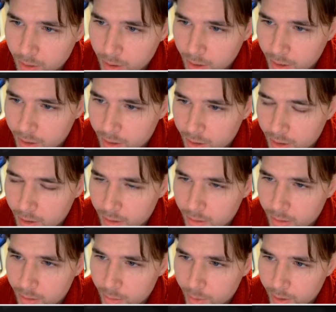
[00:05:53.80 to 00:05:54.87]
And then,
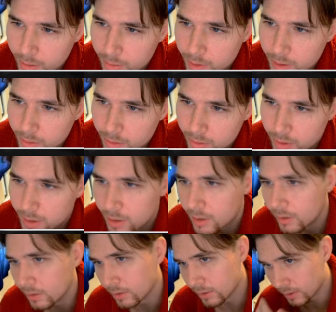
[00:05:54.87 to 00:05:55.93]
do I go here or
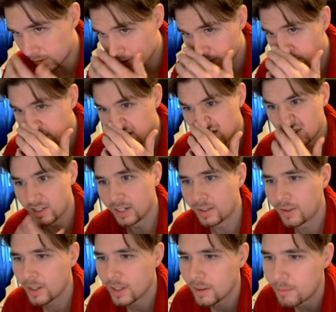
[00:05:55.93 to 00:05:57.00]
here is the question. I
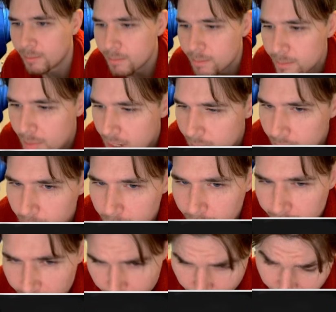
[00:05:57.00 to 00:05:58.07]
think I maybe play
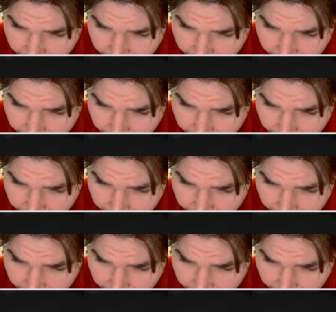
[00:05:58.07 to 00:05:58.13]
queen